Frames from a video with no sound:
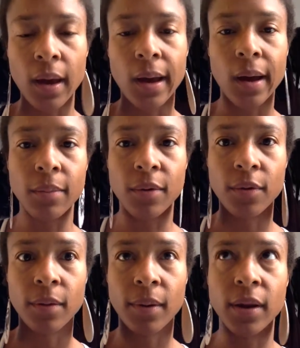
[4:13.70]

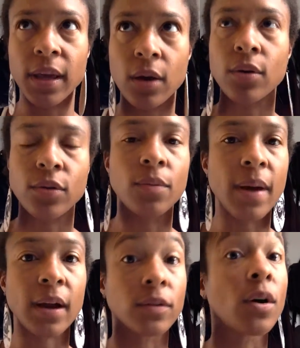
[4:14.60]
about a year or two
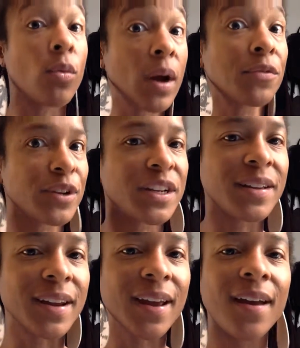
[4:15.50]
back. It's called White
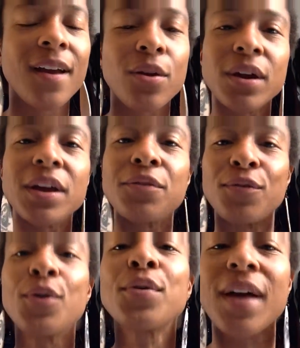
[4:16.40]
Fragility. You can
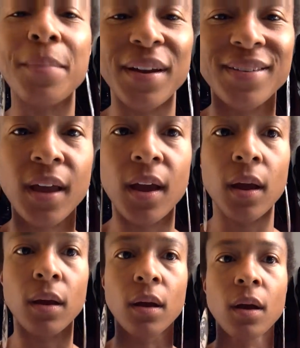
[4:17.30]
invoke that by
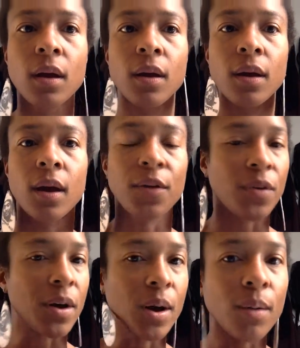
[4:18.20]
saying, I
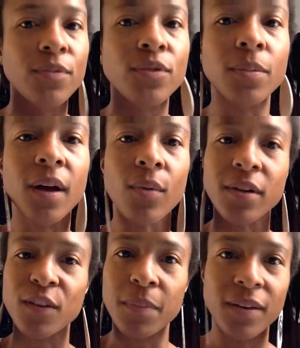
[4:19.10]
feel uncomfortable. I
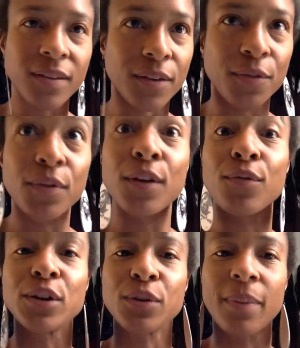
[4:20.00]
want a space that's free
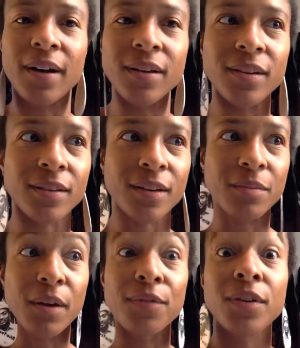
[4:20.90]
of racial politics
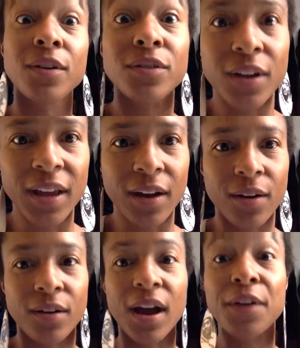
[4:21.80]
because my feelings are going to get
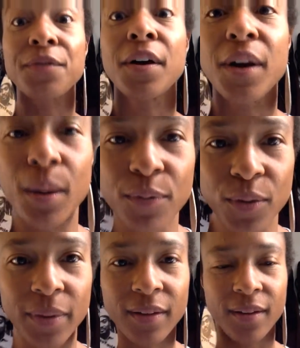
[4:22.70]
hurt. I feel
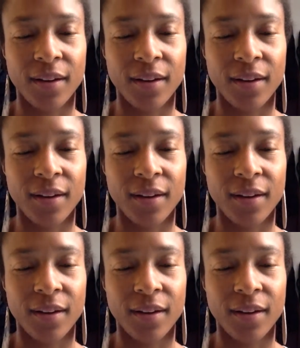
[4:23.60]
uncomfortable.